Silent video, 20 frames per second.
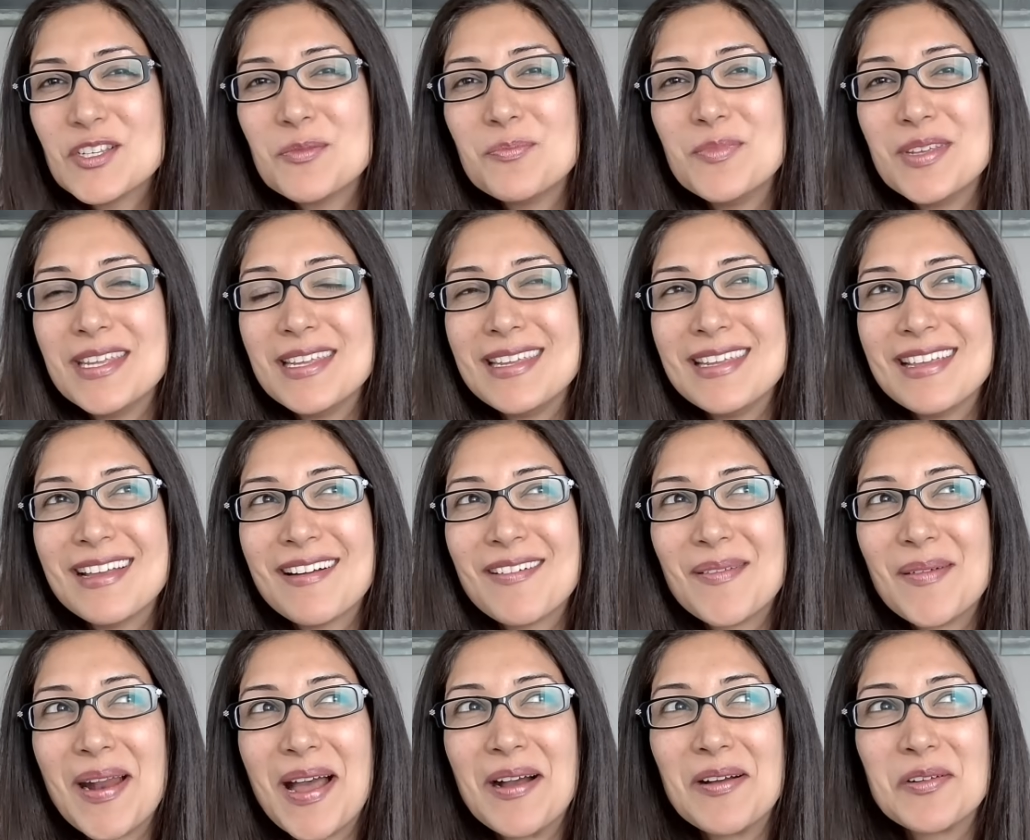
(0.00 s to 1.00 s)
be
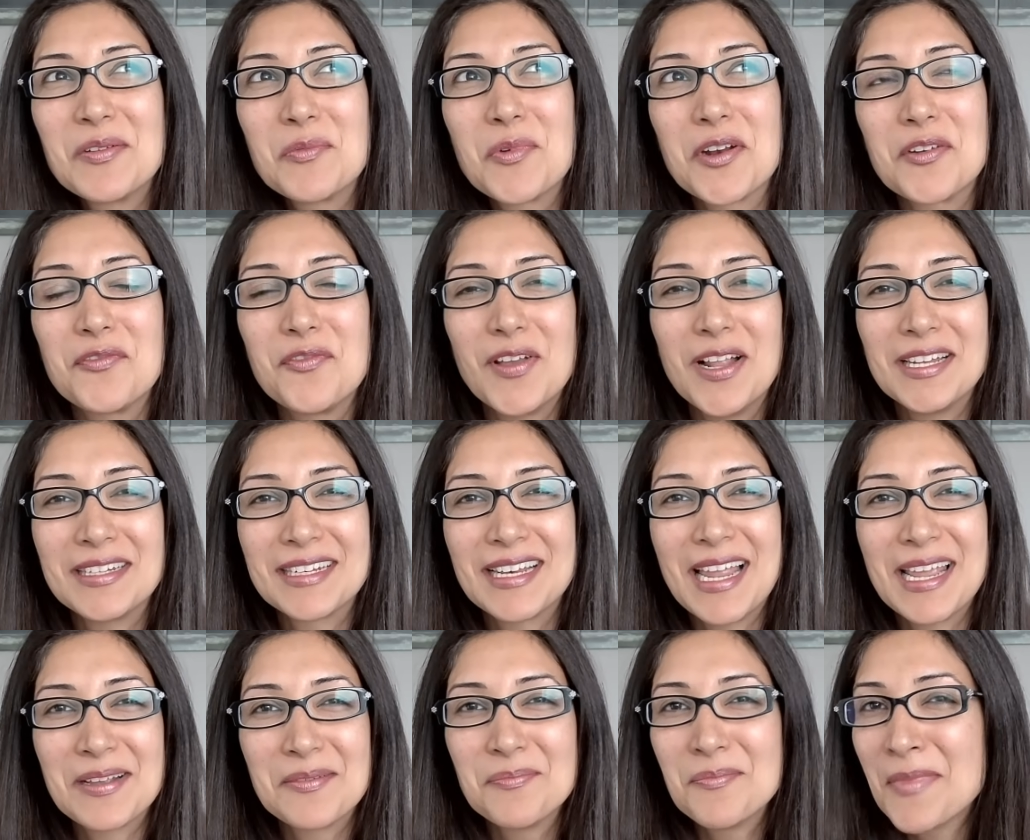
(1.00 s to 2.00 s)
around what felt
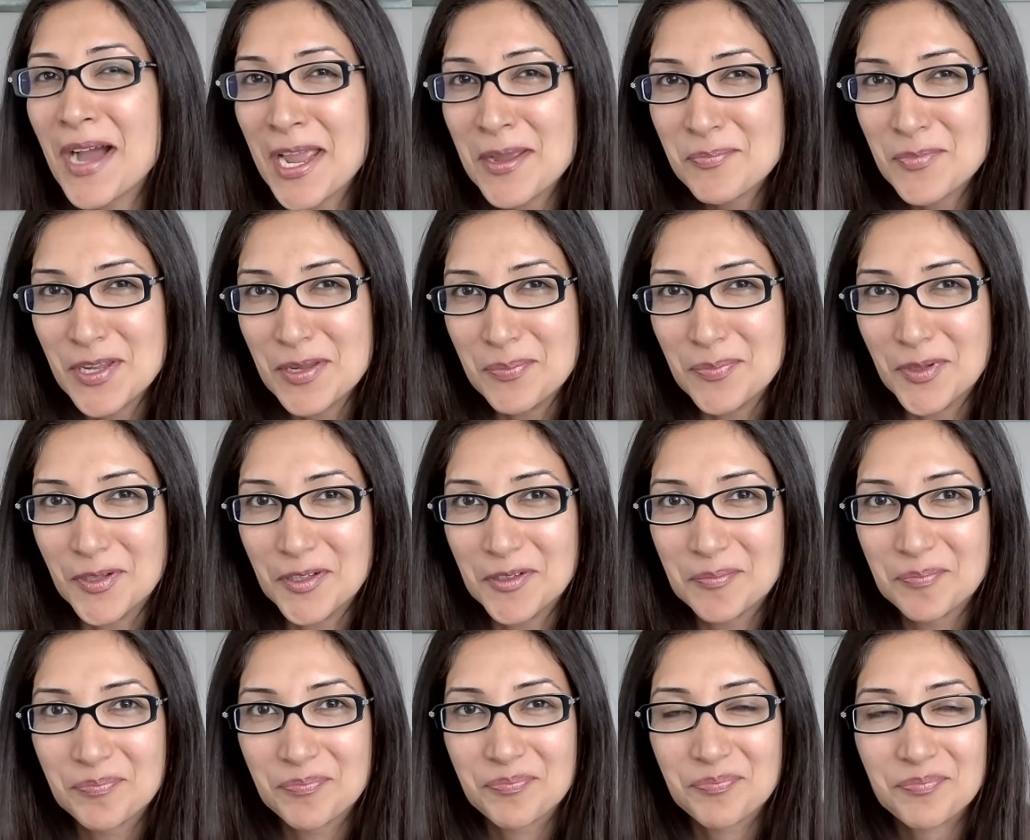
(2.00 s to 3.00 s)
like my people.
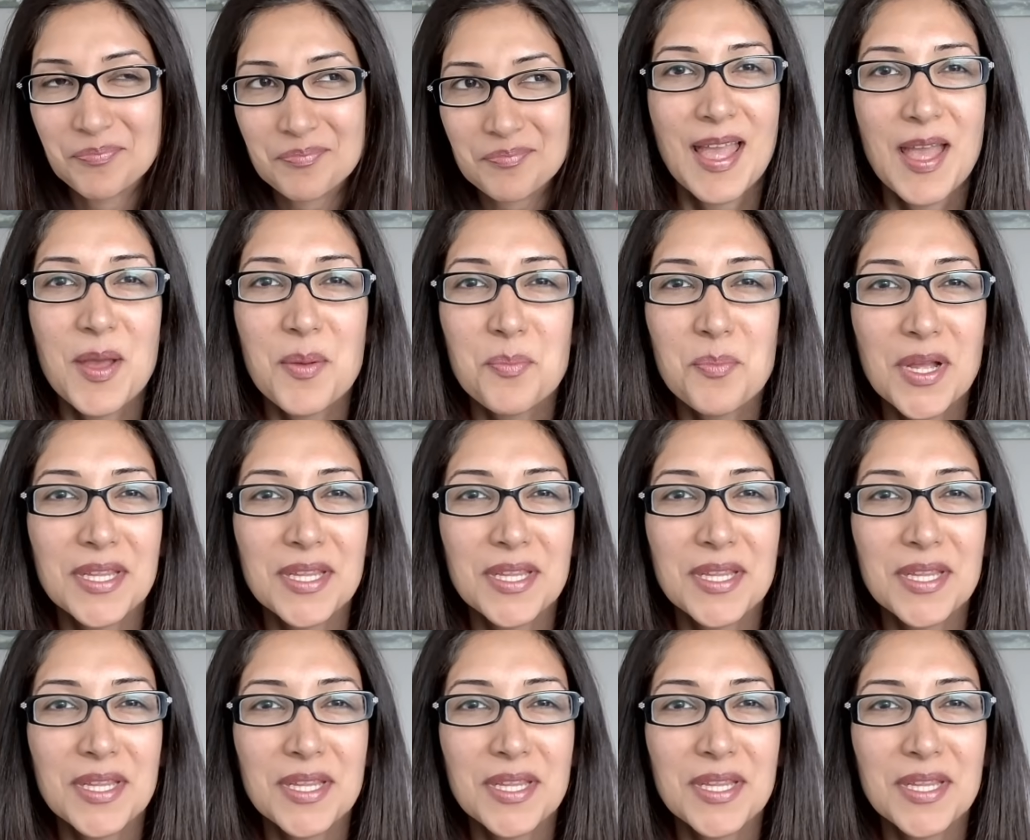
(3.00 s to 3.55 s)
But